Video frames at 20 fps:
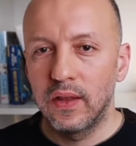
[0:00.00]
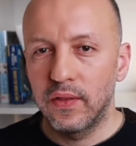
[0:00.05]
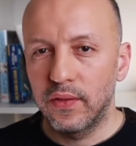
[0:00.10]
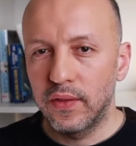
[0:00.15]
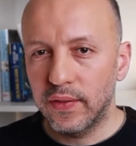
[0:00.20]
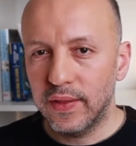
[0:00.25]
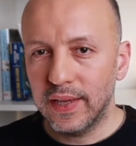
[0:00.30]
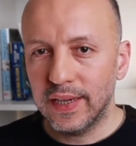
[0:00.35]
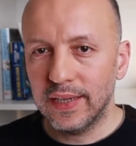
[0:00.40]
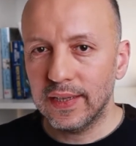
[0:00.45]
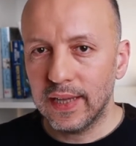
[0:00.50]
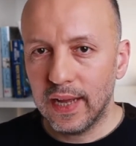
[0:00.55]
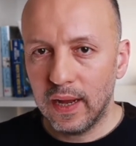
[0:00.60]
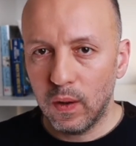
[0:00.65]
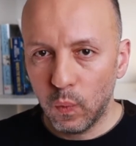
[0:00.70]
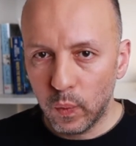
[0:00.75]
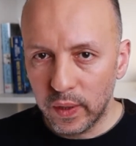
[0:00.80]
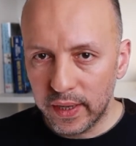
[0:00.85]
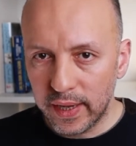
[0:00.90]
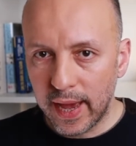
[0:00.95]
the thing
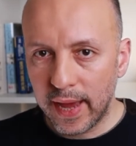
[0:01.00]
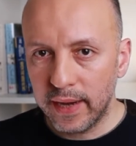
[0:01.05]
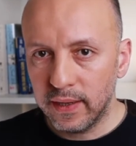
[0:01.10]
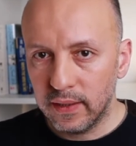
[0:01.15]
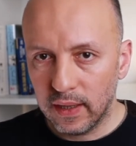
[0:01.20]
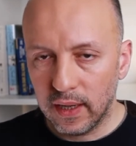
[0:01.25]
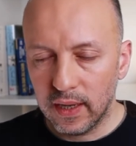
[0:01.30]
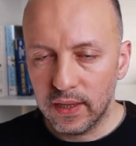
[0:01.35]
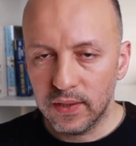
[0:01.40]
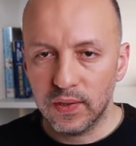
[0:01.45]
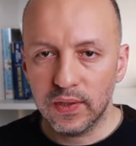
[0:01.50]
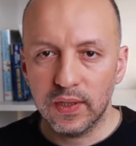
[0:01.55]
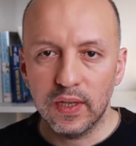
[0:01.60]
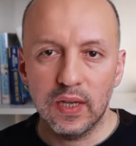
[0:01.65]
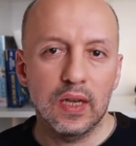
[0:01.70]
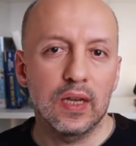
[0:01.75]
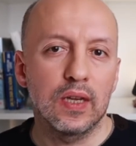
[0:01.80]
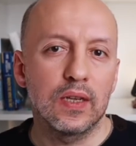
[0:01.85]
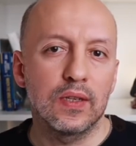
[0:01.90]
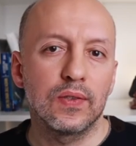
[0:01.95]
that we analyze
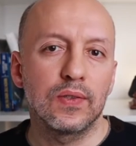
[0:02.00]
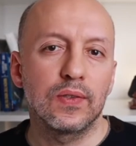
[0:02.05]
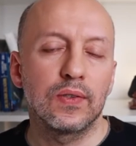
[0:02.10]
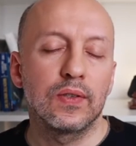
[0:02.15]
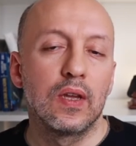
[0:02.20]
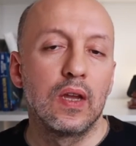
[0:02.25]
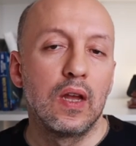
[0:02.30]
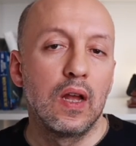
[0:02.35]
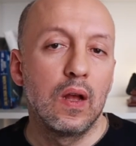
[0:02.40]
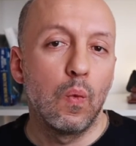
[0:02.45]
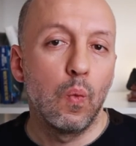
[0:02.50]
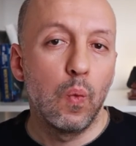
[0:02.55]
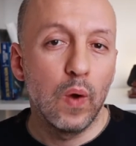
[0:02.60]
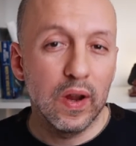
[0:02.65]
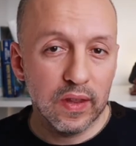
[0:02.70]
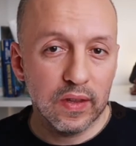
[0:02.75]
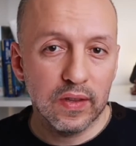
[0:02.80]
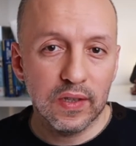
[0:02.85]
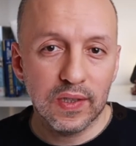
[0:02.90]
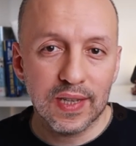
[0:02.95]
is
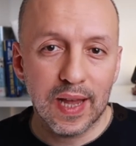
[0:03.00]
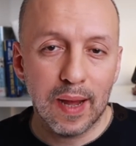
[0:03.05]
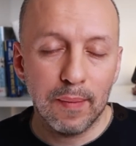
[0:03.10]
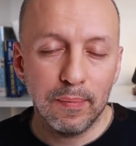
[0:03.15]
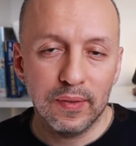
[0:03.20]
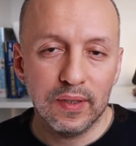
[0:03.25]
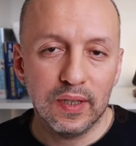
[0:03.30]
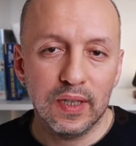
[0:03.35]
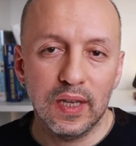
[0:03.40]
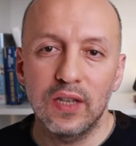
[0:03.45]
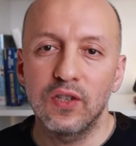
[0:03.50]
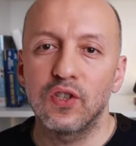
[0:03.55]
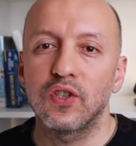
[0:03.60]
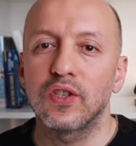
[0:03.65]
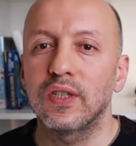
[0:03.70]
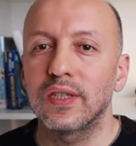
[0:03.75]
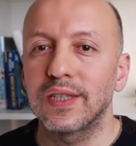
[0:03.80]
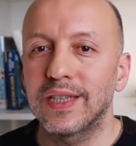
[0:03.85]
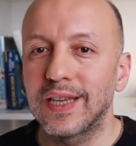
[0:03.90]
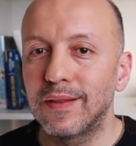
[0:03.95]
whether this
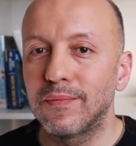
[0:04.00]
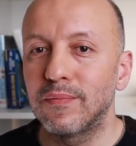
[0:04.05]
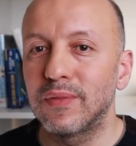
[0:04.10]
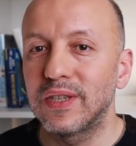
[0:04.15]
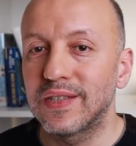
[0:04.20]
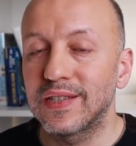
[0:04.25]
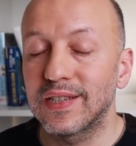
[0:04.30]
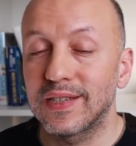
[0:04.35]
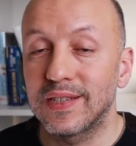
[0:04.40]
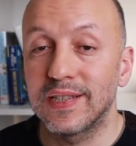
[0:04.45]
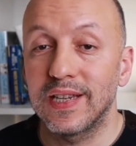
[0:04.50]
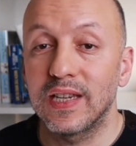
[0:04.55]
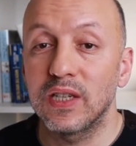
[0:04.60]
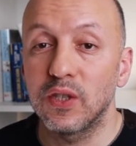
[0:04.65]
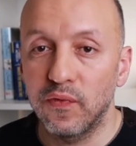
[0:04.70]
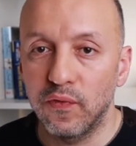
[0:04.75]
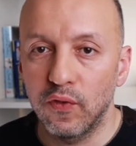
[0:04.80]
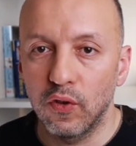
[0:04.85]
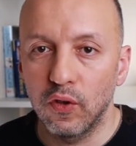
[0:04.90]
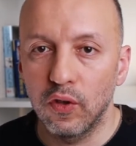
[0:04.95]
application can be
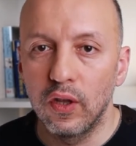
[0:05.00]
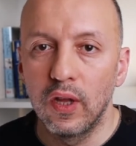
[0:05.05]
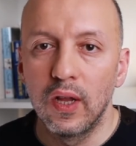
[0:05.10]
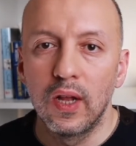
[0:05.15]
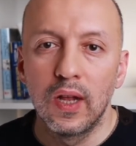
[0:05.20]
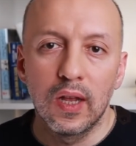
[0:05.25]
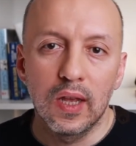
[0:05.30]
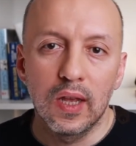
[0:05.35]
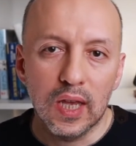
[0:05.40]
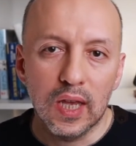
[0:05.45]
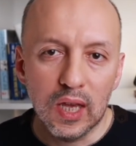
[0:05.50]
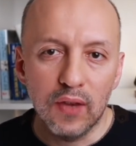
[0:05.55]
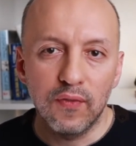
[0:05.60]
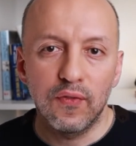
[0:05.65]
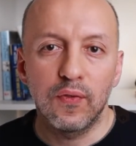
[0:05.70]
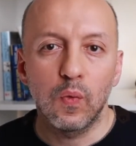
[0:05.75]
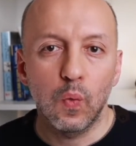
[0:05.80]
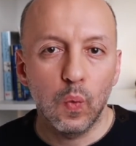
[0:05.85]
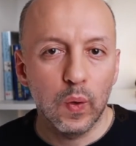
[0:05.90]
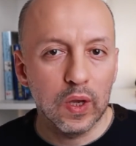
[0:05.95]
successful
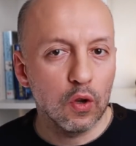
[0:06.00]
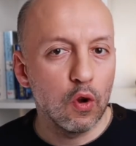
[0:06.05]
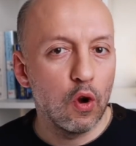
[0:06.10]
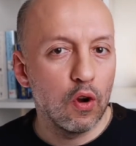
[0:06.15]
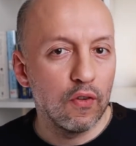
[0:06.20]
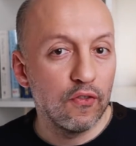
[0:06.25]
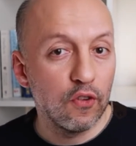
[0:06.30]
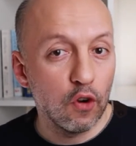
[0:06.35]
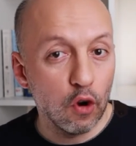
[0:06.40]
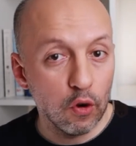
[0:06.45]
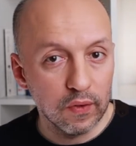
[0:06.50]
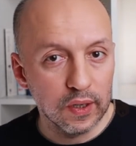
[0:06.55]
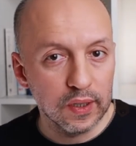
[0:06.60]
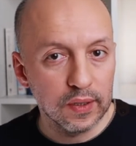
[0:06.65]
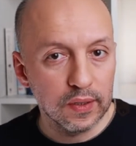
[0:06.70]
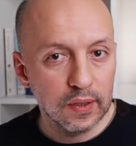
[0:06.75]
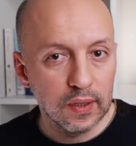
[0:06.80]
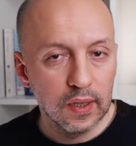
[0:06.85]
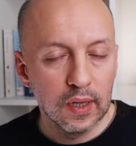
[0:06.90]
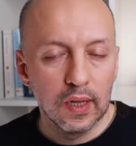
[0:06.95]
if we go
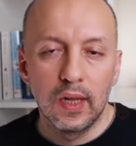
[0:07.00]
forward.